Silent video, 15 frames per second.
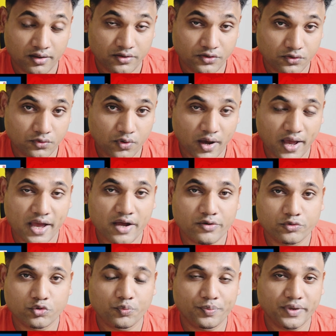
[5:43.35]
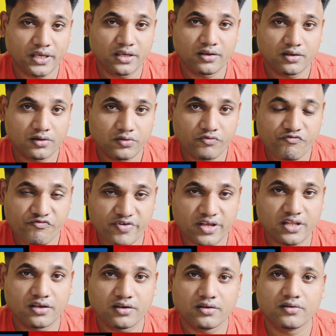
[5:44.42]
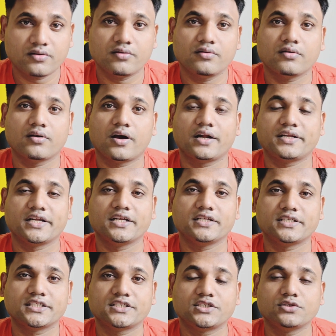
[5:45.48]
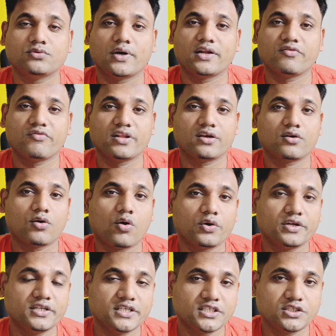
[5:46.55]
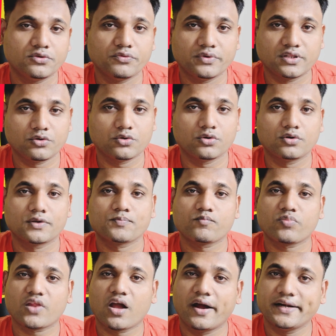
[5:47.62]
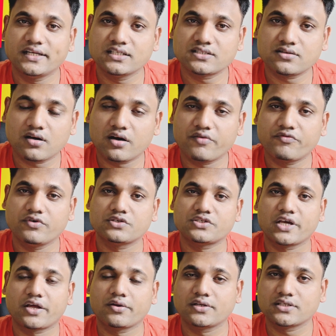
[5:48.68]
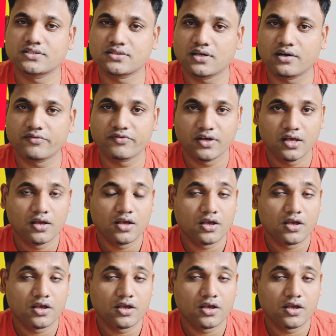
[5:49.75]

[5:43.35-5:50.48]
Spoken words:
You have to be very attentive and very coordinative with your IT staff, your security staff.